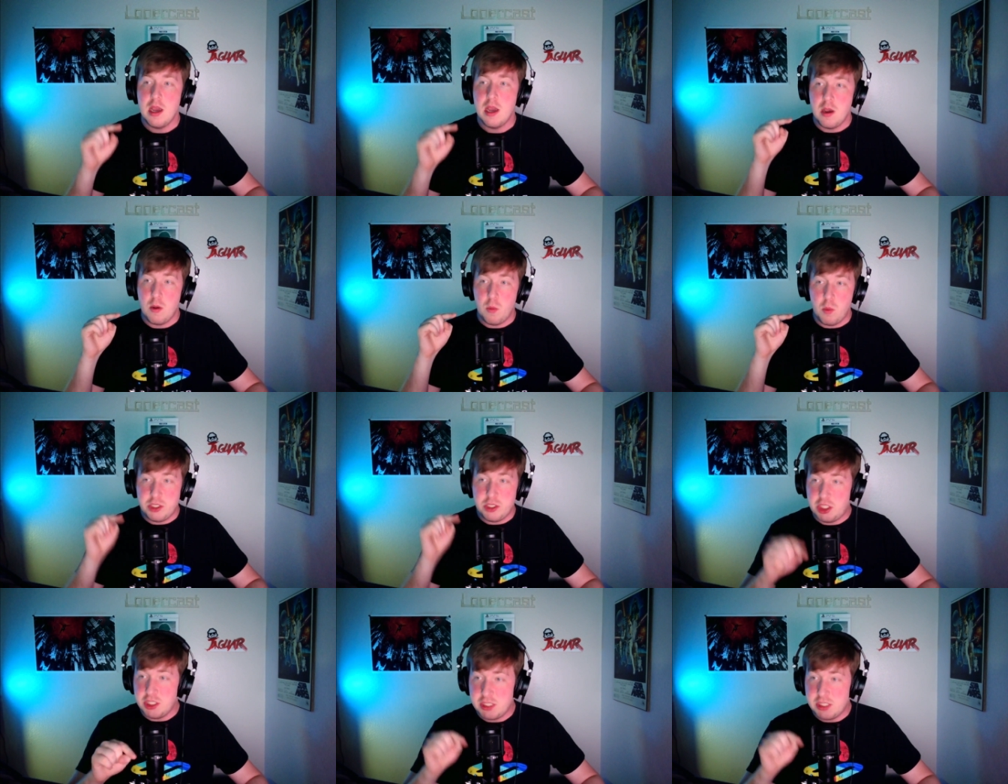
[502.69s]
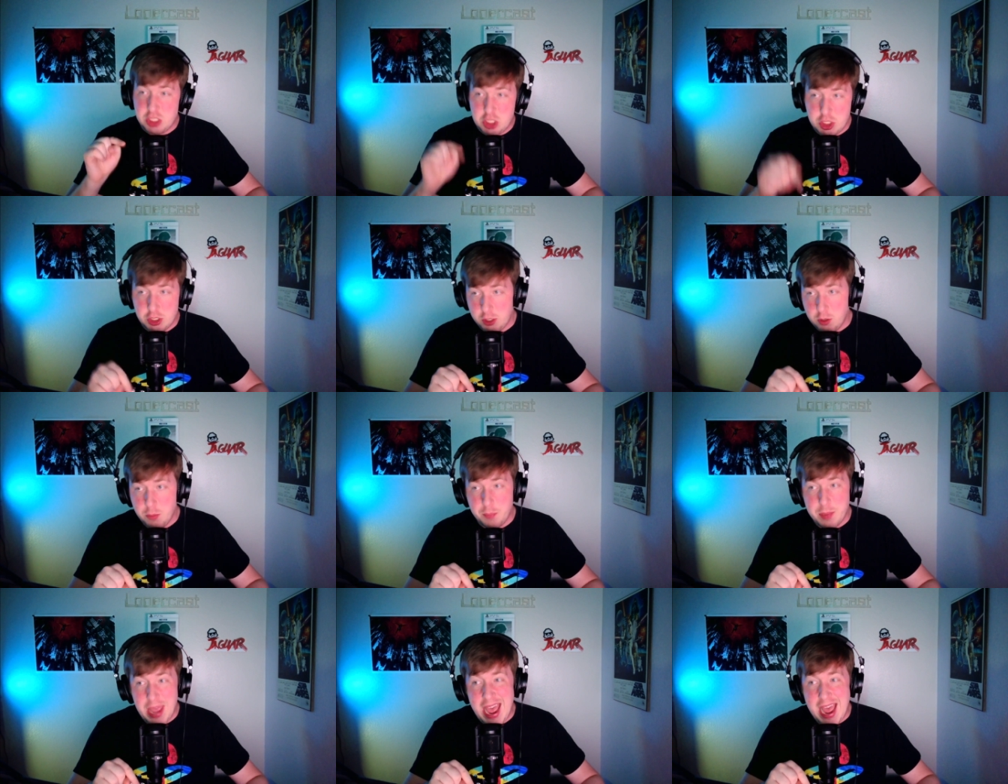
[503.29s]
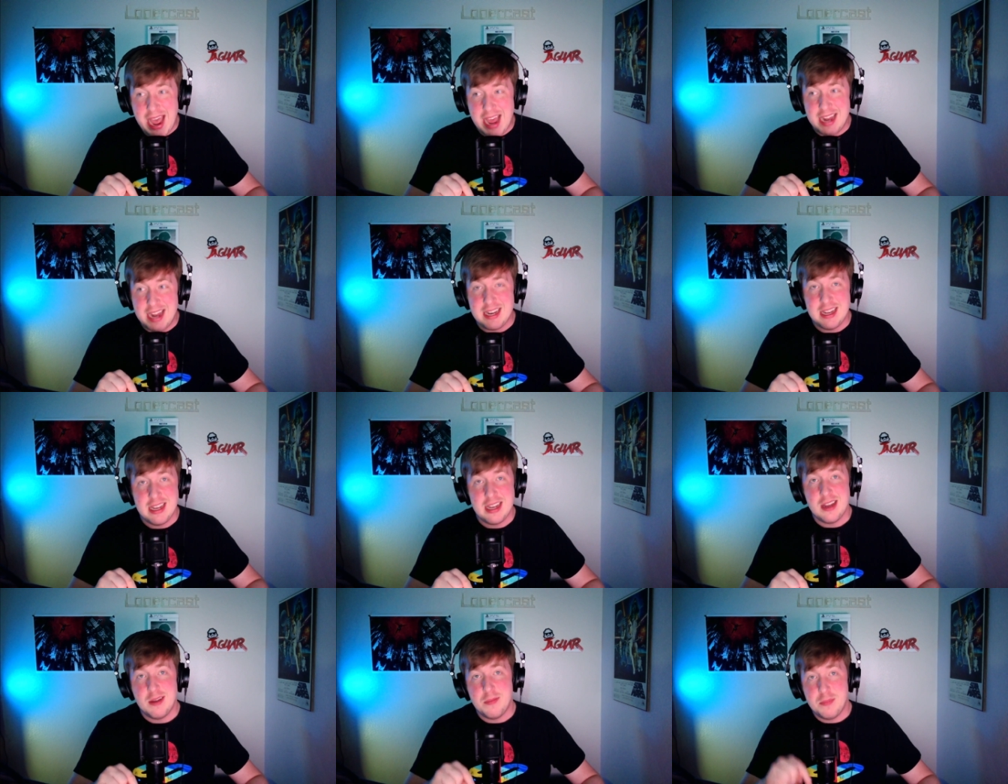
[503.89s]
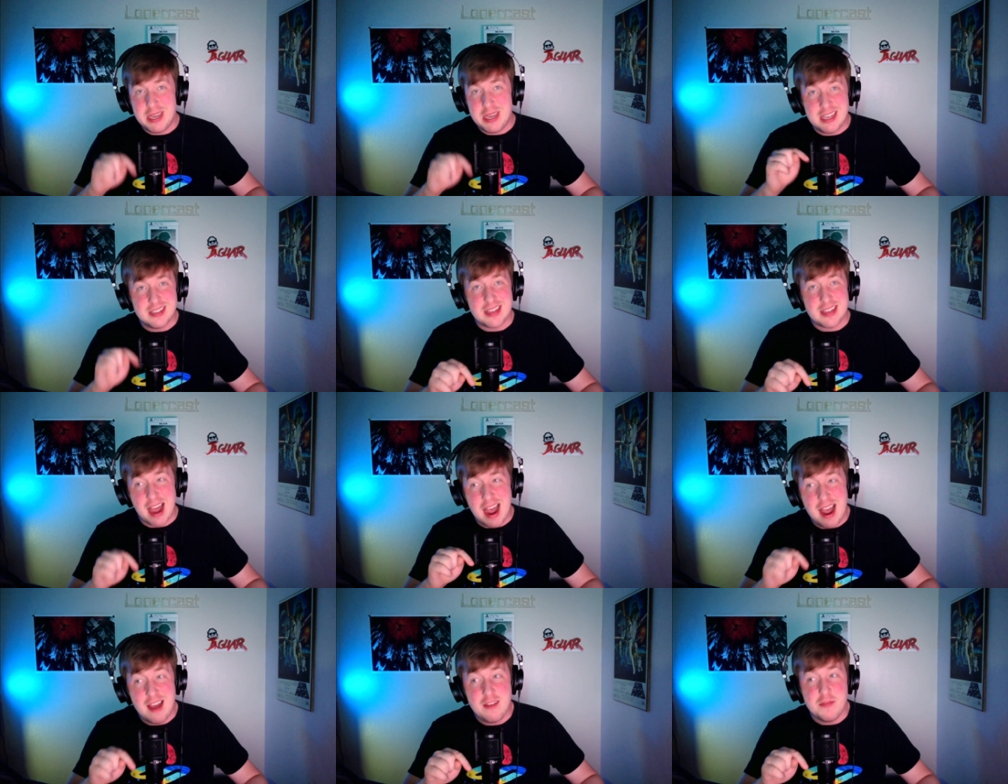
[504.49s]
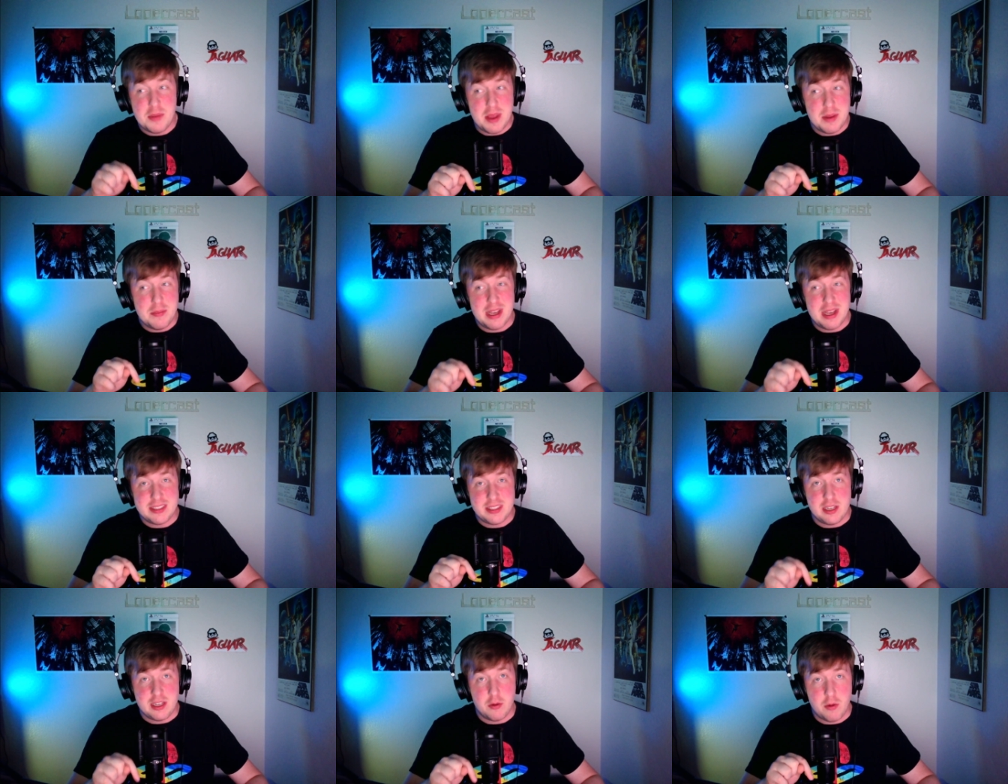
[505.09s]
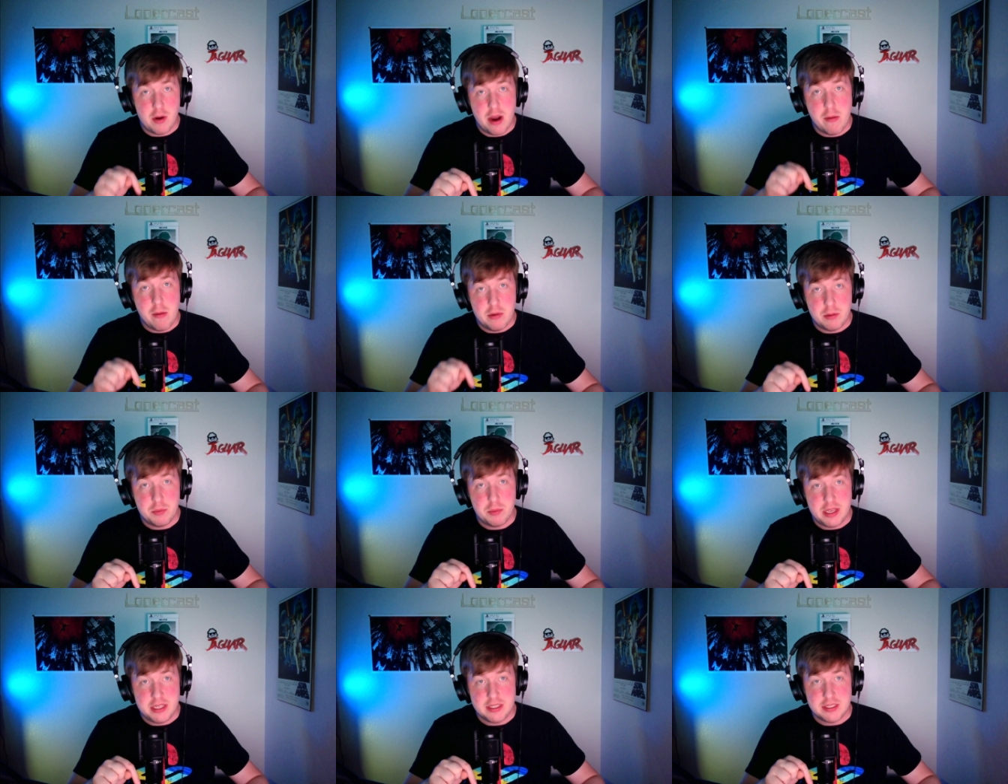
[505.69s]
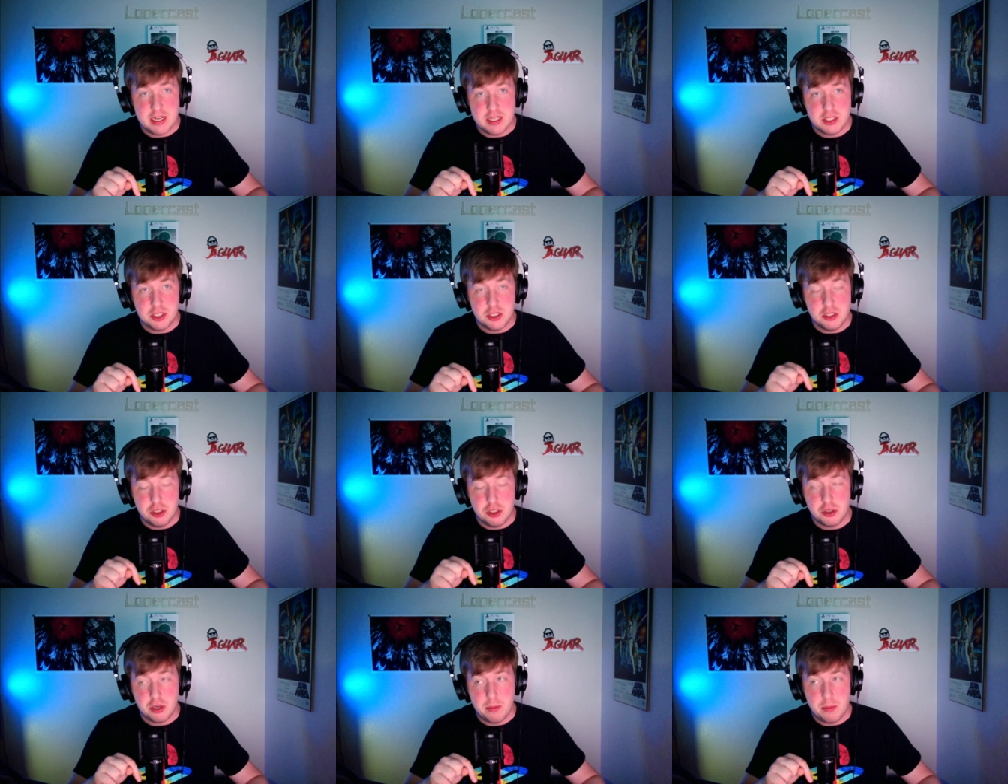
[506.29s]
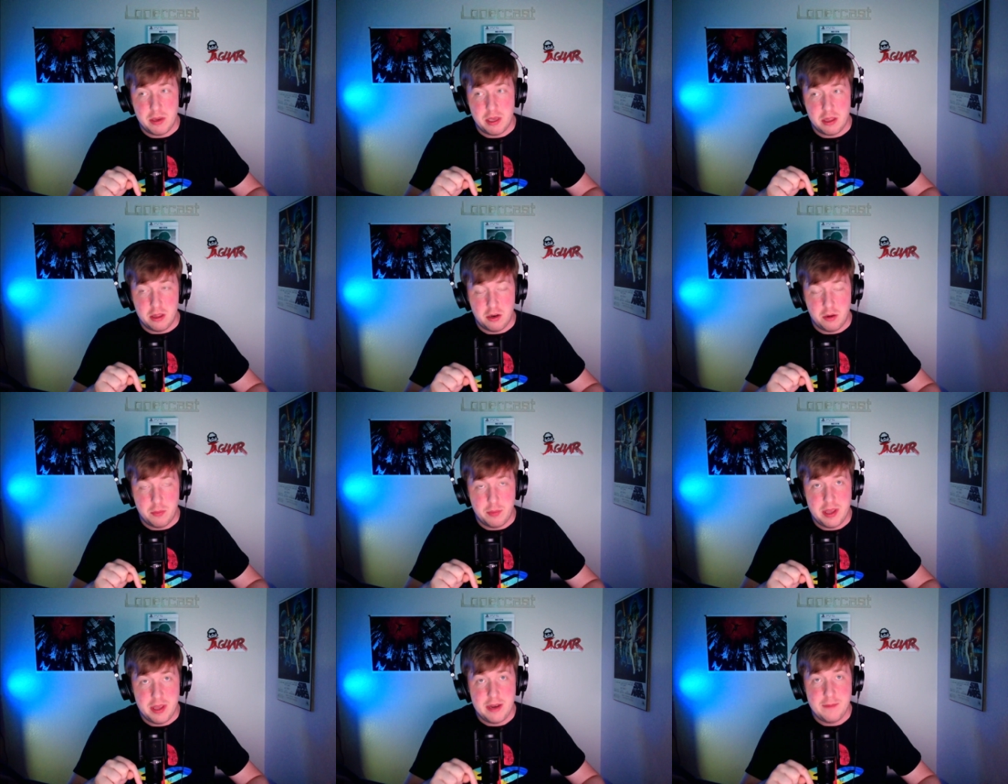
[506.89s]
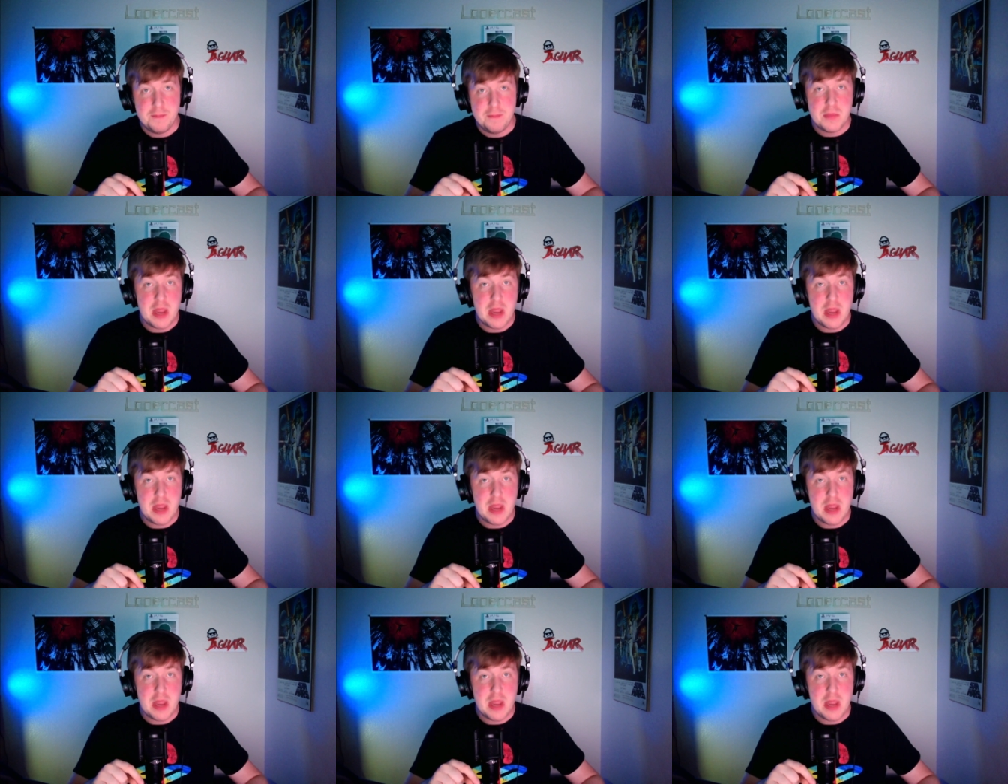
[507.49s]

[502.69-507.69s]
which is too bad because I've been messing around with PlayStation streaming a little bit